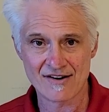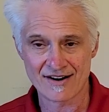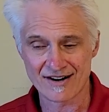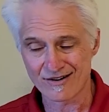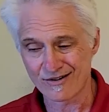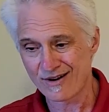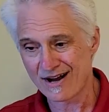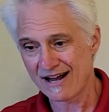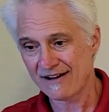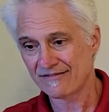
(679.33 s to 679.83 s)
I
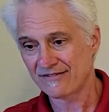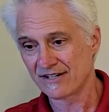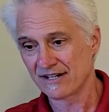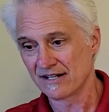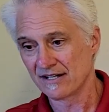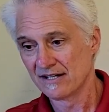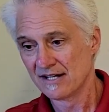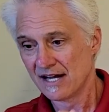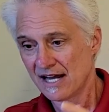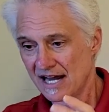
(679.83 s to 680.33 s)
don't have
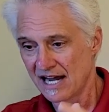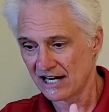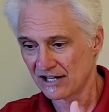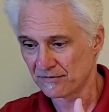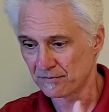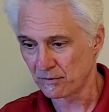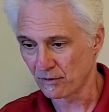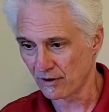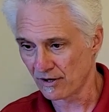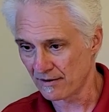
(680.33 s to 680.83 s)
to
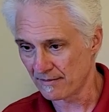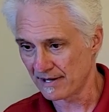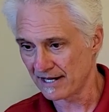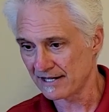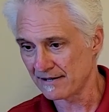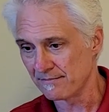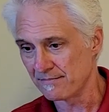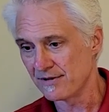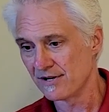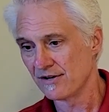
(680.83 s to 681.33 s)
export it on my
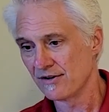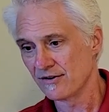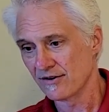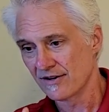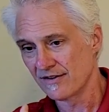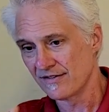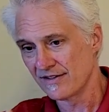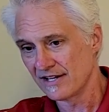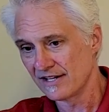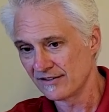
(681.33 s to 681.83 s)
computer
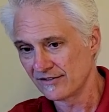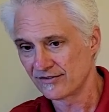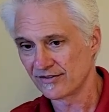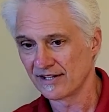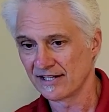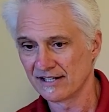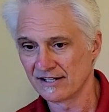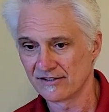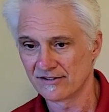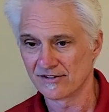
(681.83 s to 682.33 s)
and then
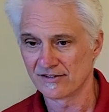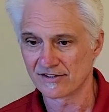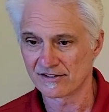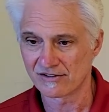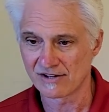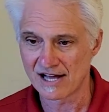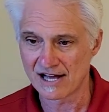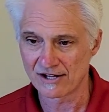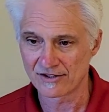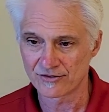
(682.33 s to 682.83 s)
send it to the
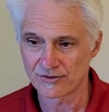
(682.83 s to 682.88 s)
cloud.